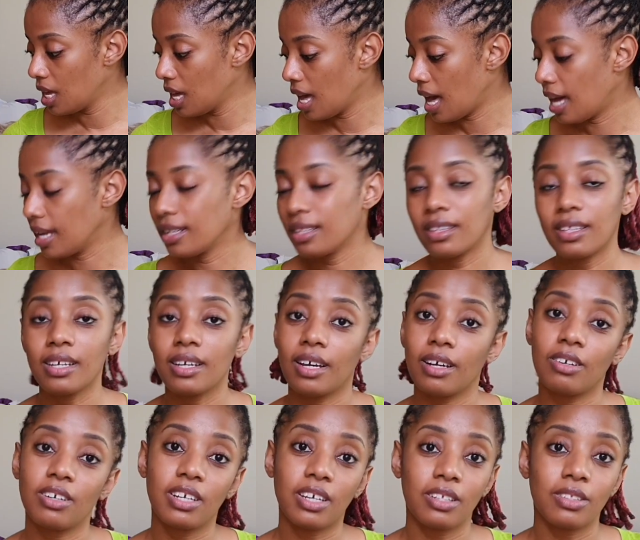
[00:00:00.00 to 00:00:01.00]
I didn't think I
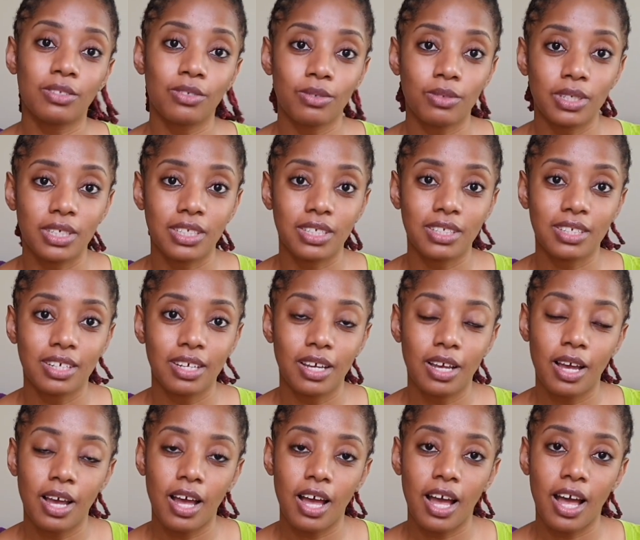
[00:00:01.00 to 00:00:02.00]
could get through it.
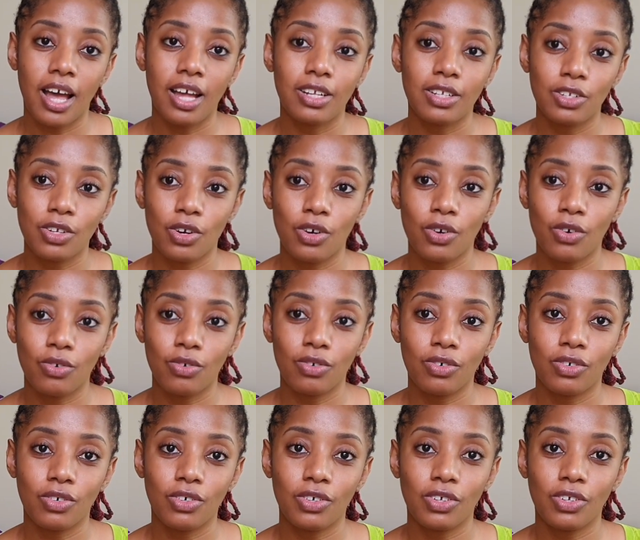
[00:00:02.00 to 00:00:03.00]
And now,
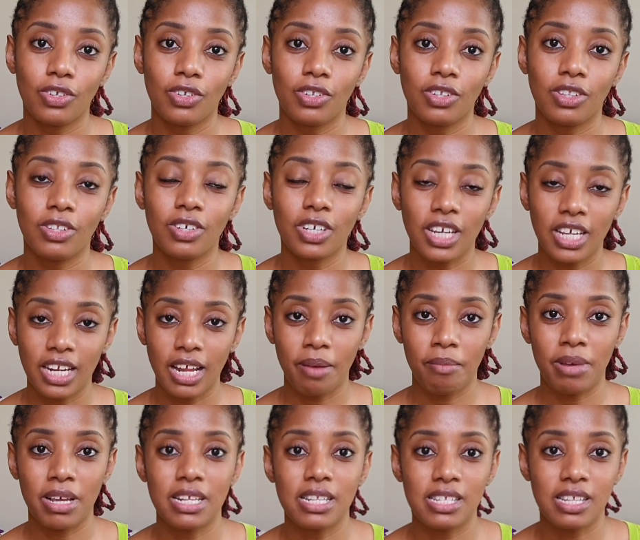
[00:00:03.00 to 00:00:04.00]
looking at
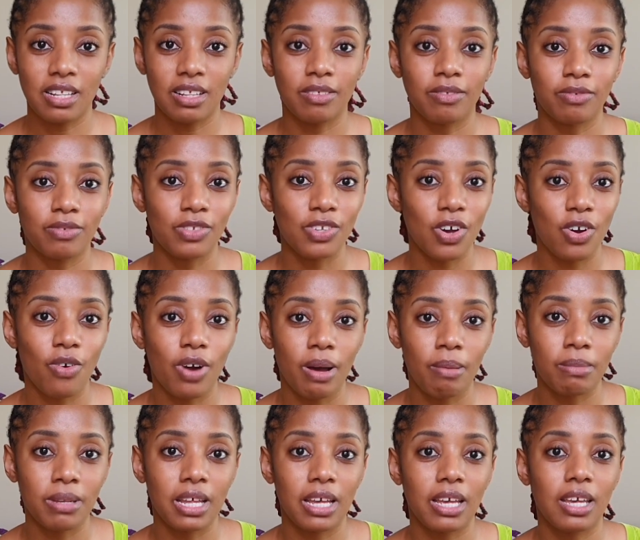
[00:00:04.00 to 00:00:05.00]
myself, now
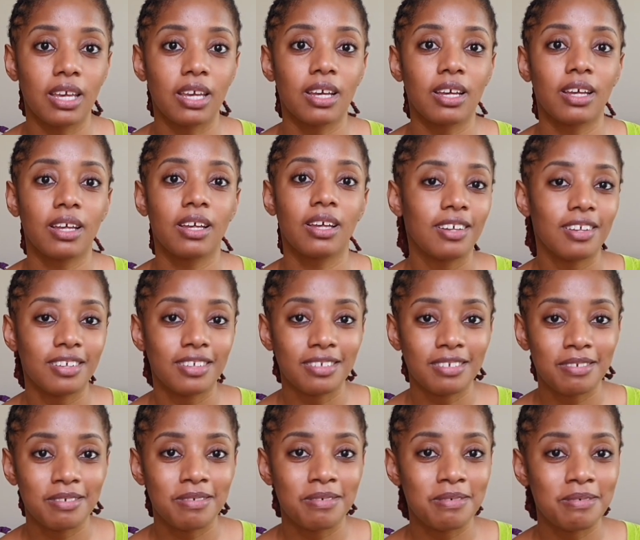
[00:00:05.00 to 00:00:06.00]
I'm like,
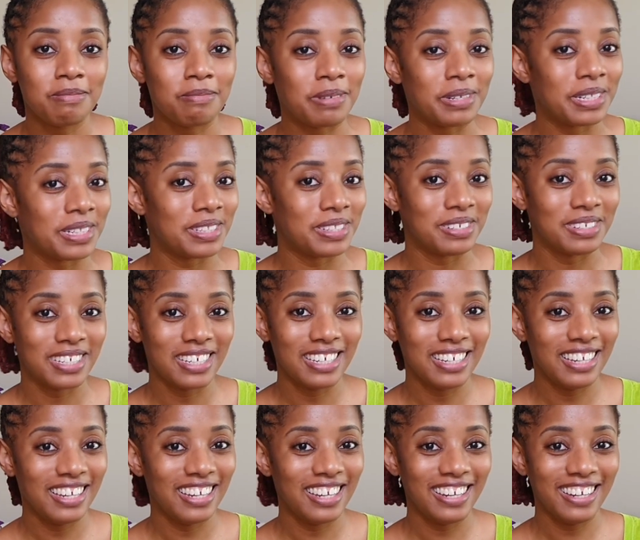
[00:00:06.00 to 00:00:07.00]
but looky
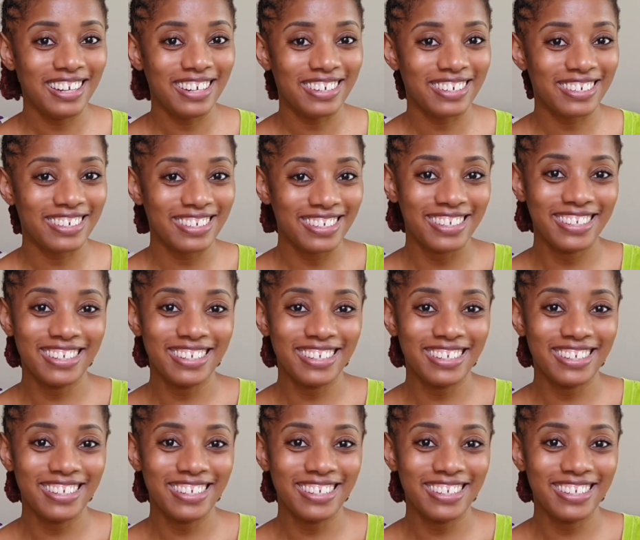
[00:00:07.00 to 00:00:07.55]
here.